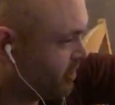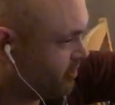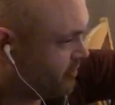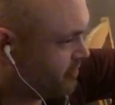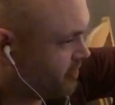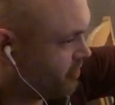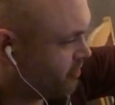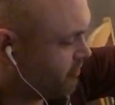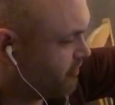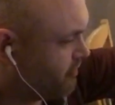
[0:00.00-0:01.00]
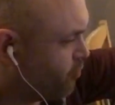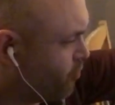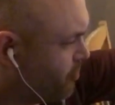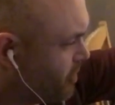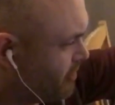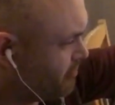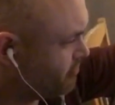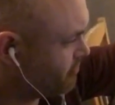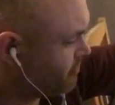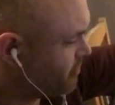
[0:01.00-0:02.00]
like the 4 by,
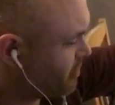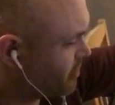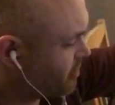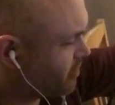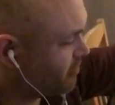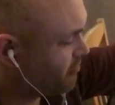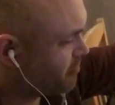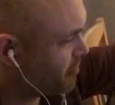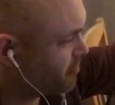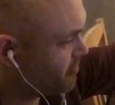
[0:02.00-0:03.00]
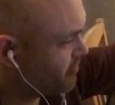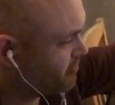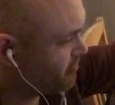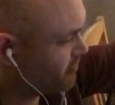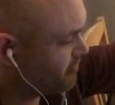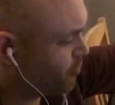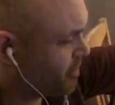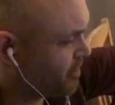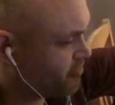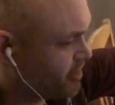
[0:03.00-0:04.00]
I can't even remember, the
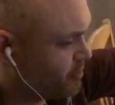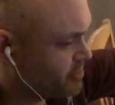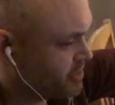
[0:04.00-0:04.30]
4:3 was it?